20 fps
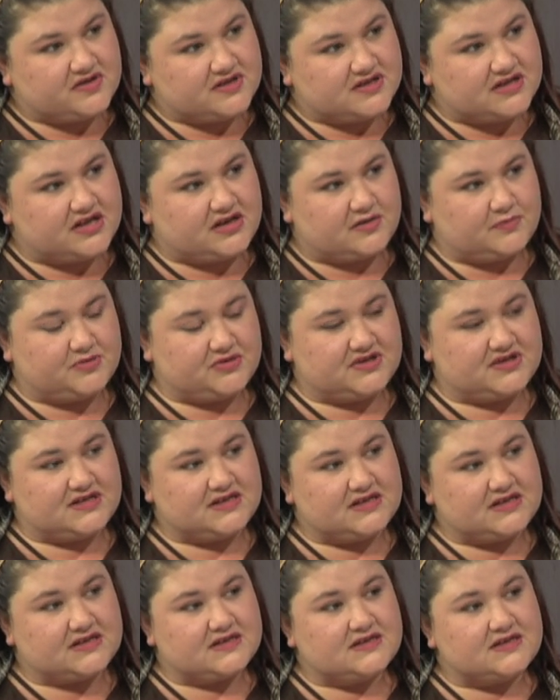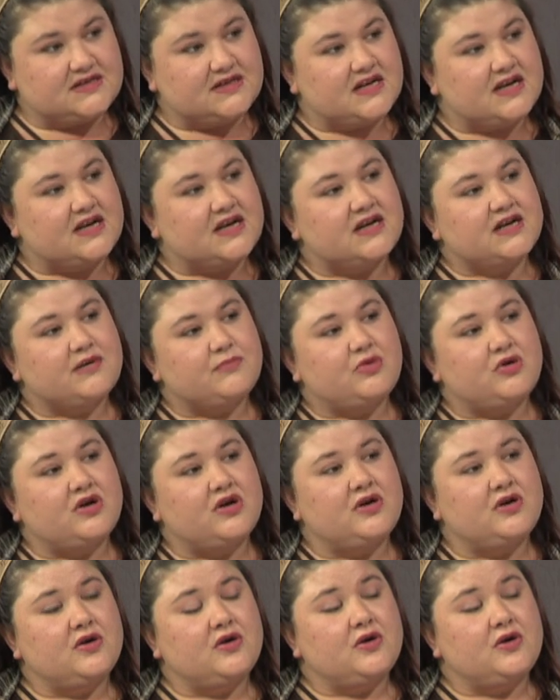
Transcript: recyclables and things like that anymore,